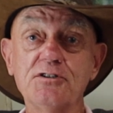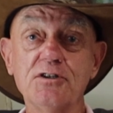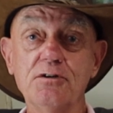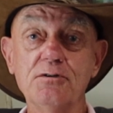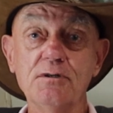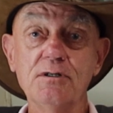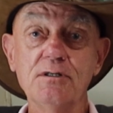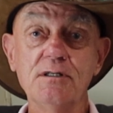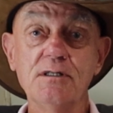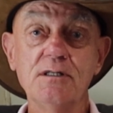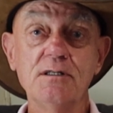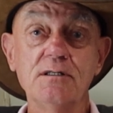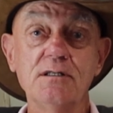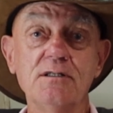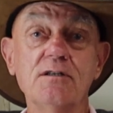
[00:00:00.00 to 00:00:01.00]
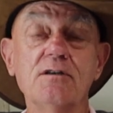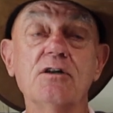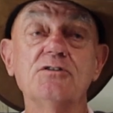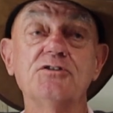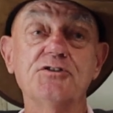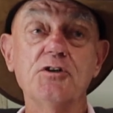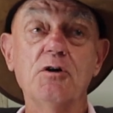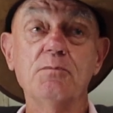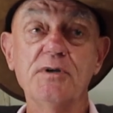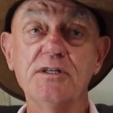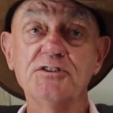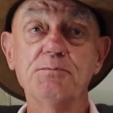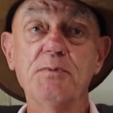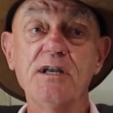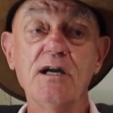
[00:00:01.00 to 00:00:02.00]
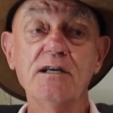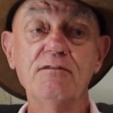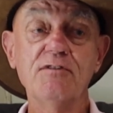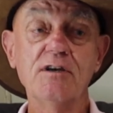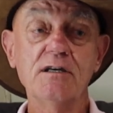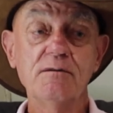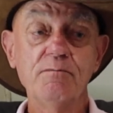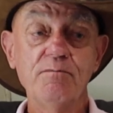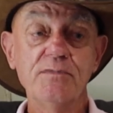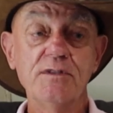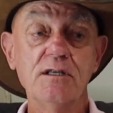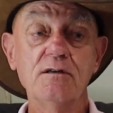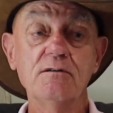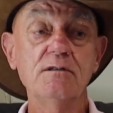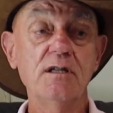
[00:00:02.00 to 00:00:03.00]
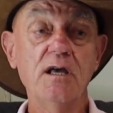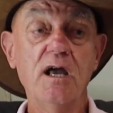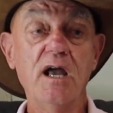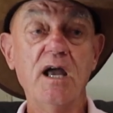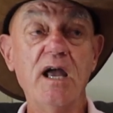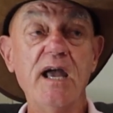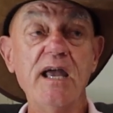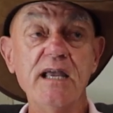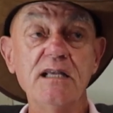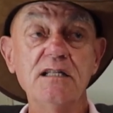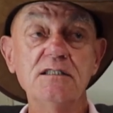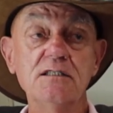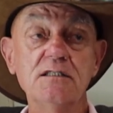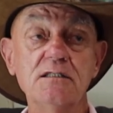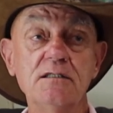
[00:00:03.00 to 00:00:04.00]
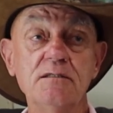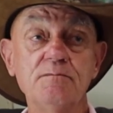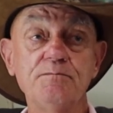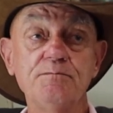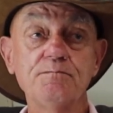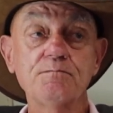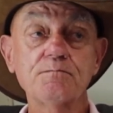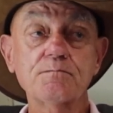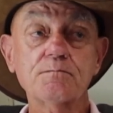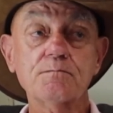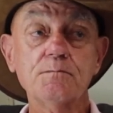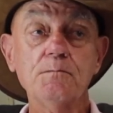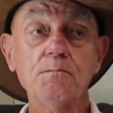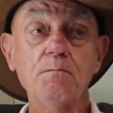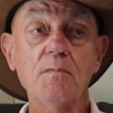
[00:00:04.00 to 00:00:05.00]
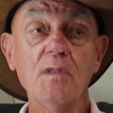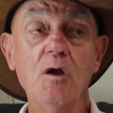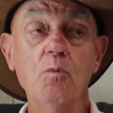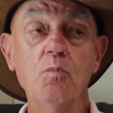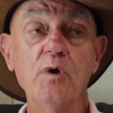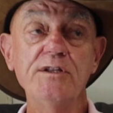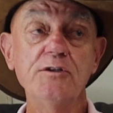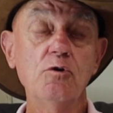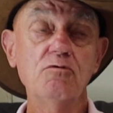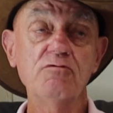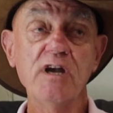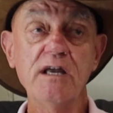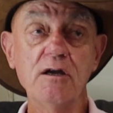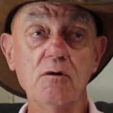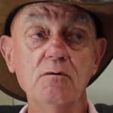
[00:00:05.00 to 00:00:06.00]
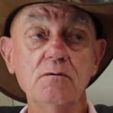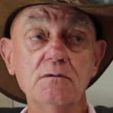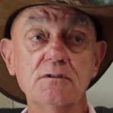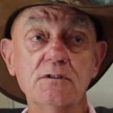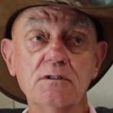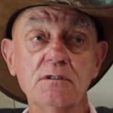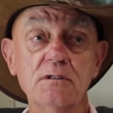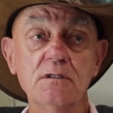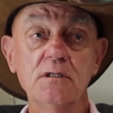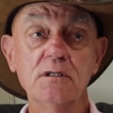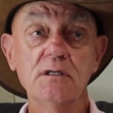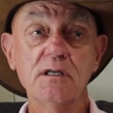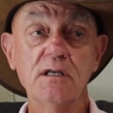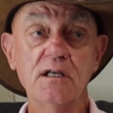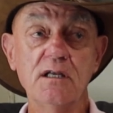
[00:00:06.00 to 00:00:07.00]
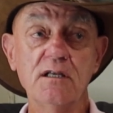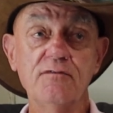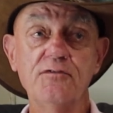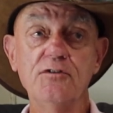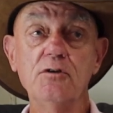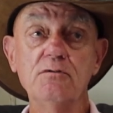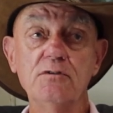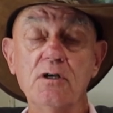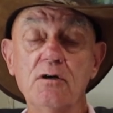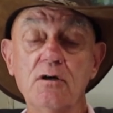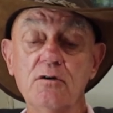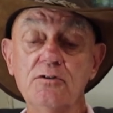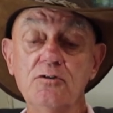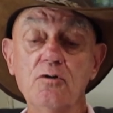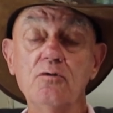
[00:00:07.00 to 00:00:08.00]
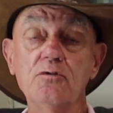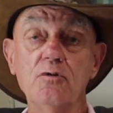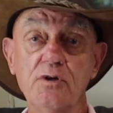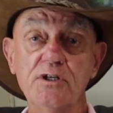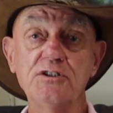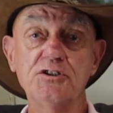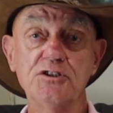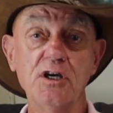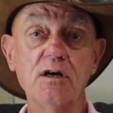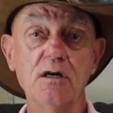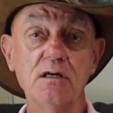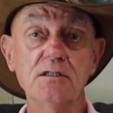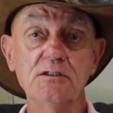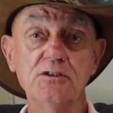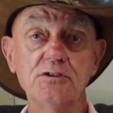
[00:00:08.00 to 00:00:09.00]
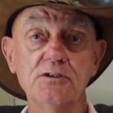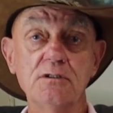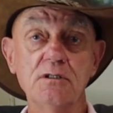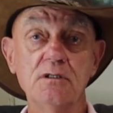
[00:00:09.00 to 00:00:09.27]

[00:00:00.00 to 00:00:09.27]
to do. You've got to stop its behaviour. You know, and when you're out, if you're not in charge,